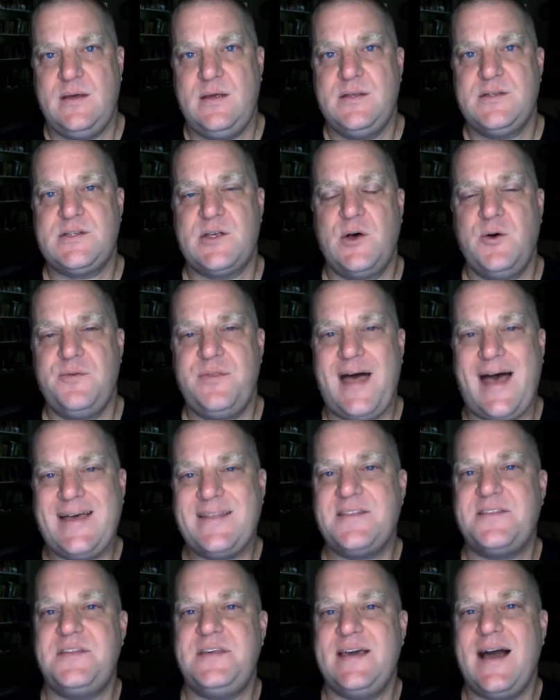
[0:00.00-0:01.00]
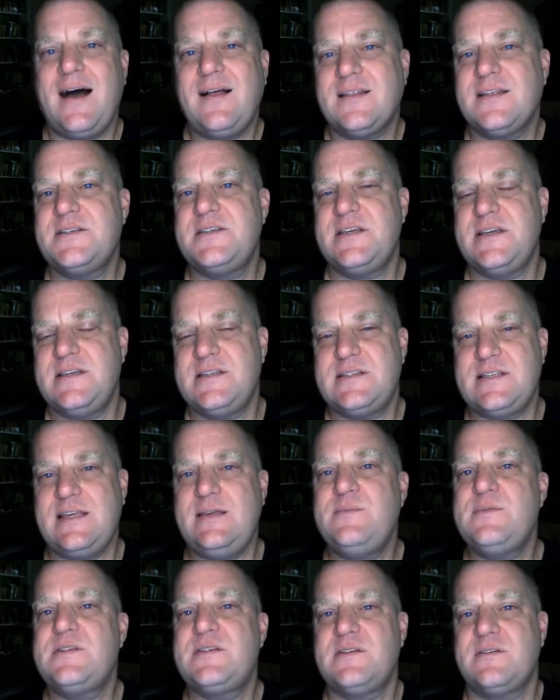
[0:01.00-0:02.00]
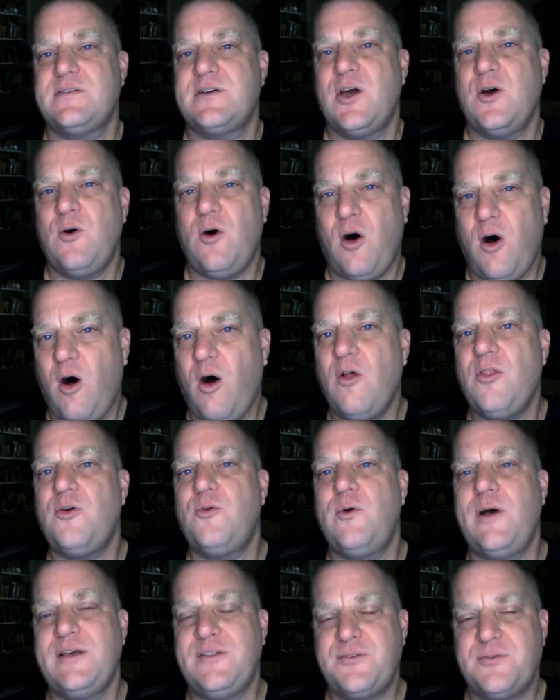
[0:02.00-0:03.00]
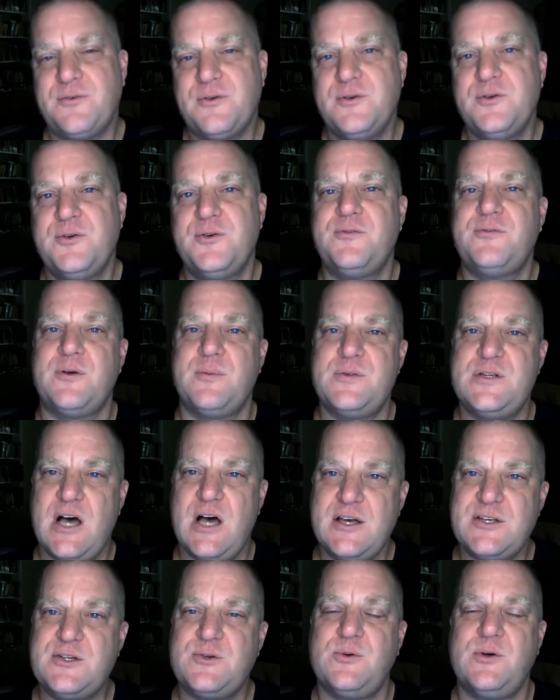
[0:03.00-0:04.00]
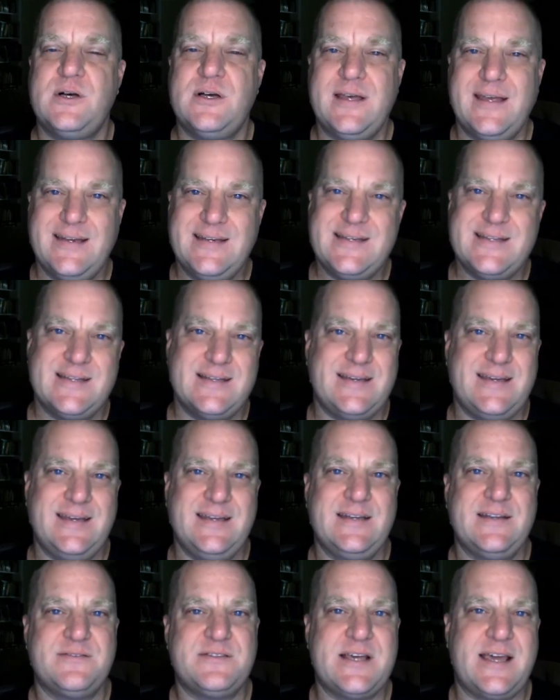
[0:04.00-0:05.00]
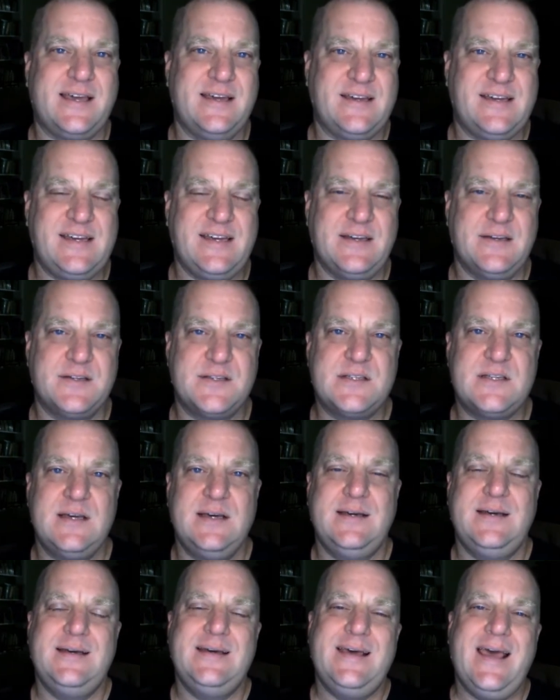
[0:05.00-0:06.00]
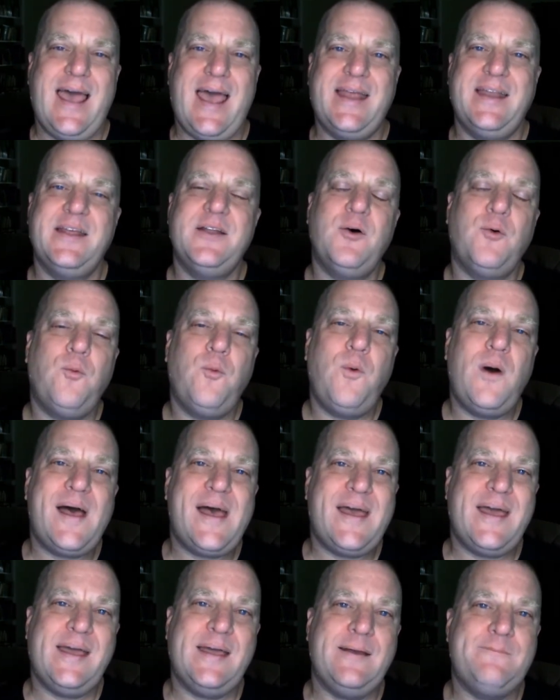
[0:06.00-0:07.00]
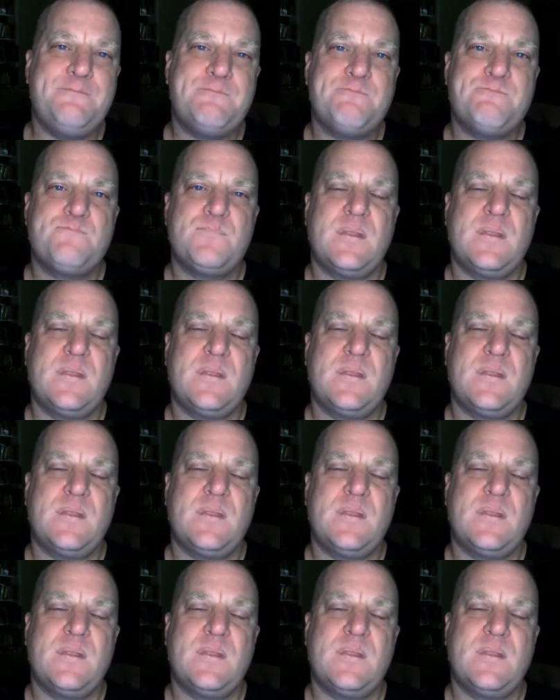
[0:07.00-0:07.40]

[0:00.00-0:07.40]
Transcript: So that theology seems to go all the way through from Joshua into the end of 2 Kings. And in a way,